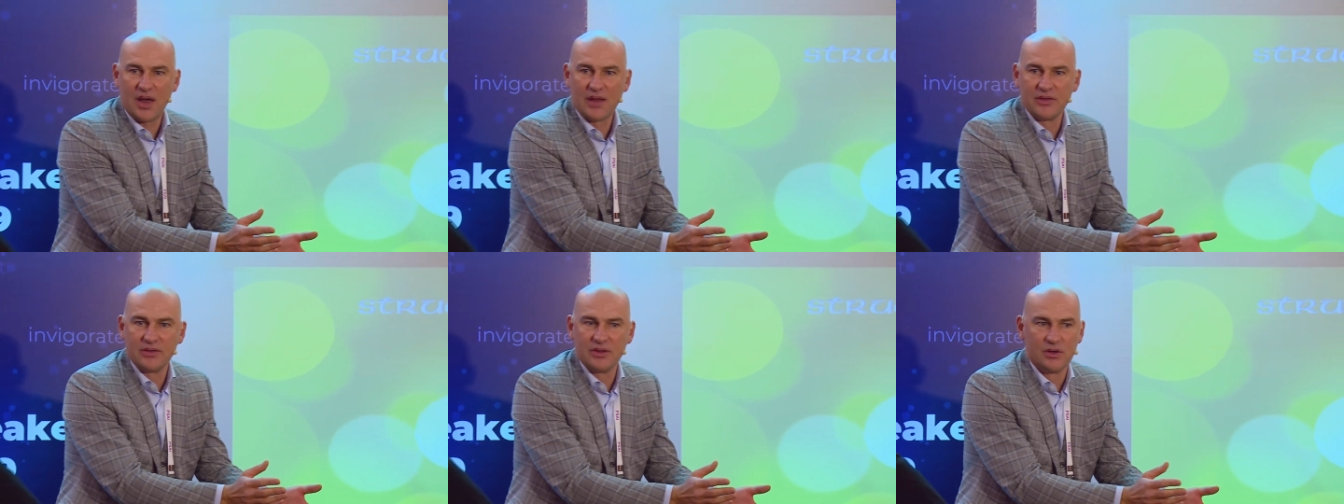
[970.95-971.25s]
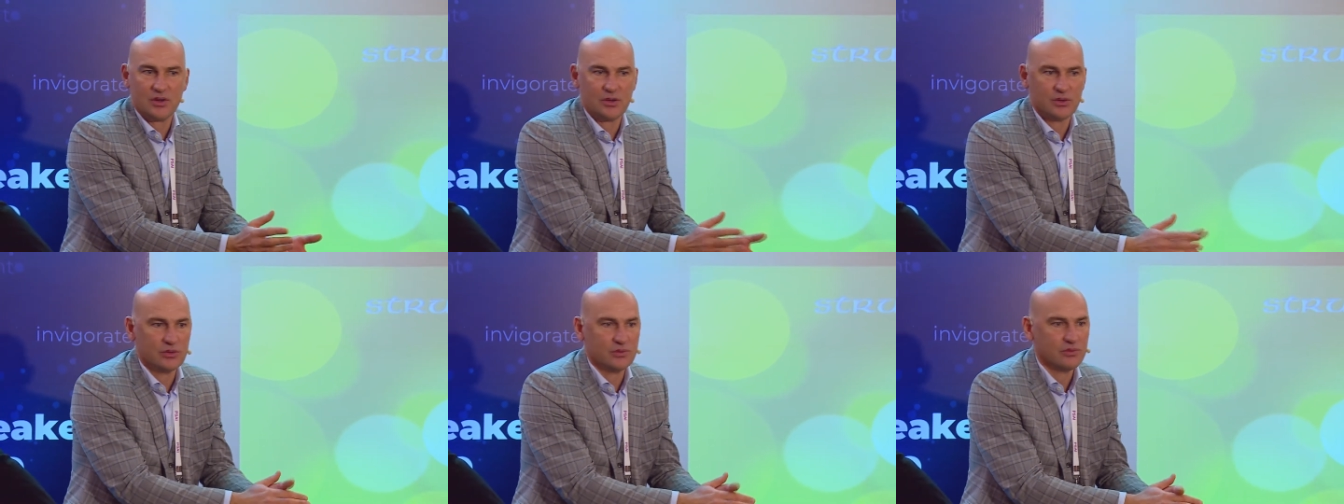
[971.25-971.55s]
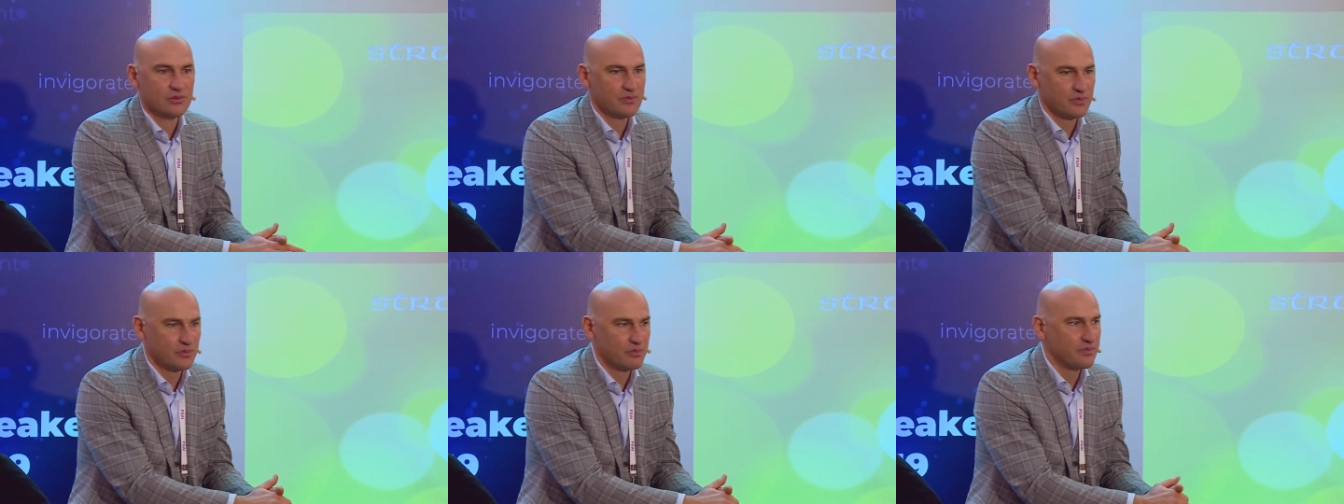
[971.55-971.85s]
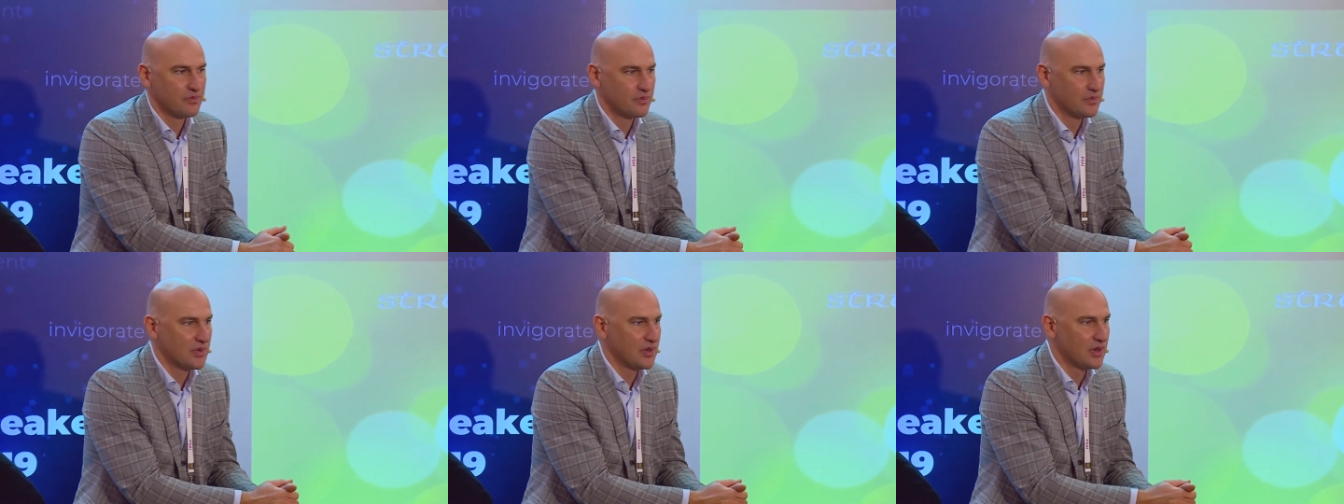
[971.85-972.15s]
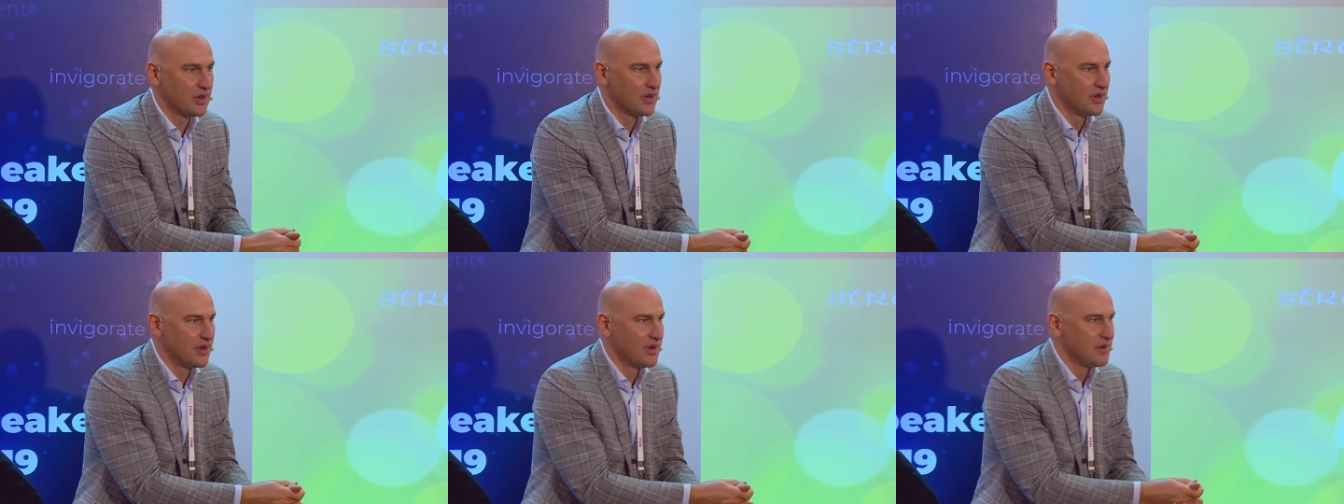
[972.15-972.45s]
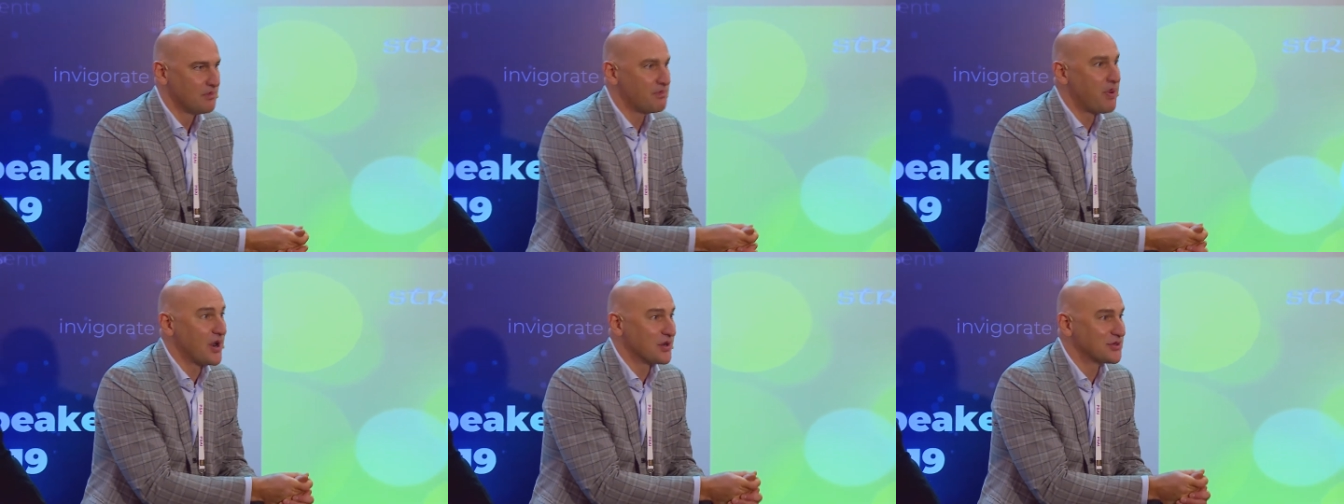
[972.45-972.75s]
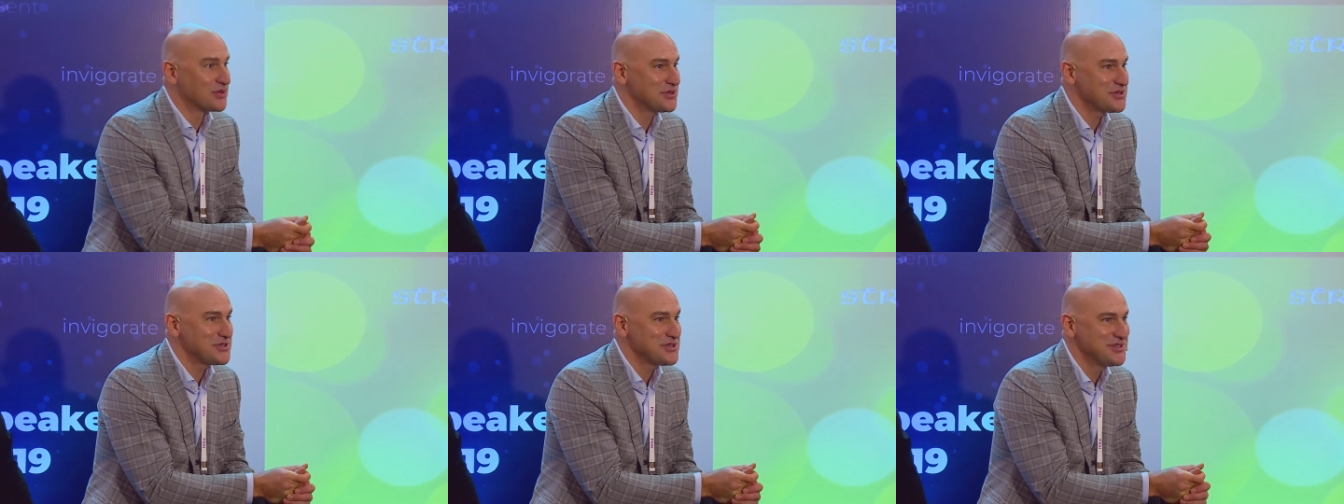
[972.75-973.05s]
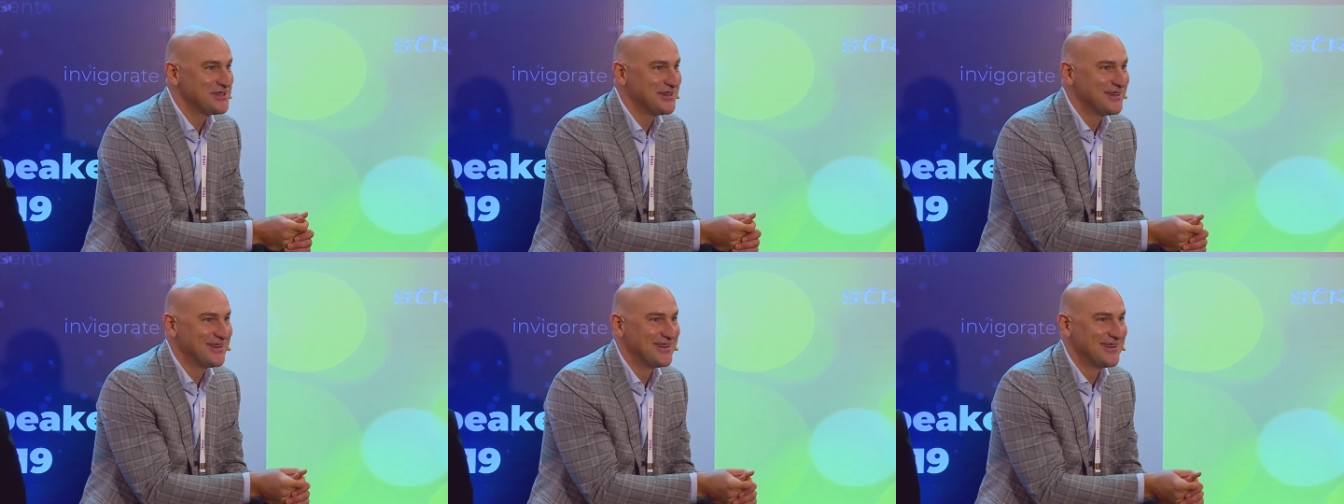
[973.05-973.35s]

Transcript: unknown partners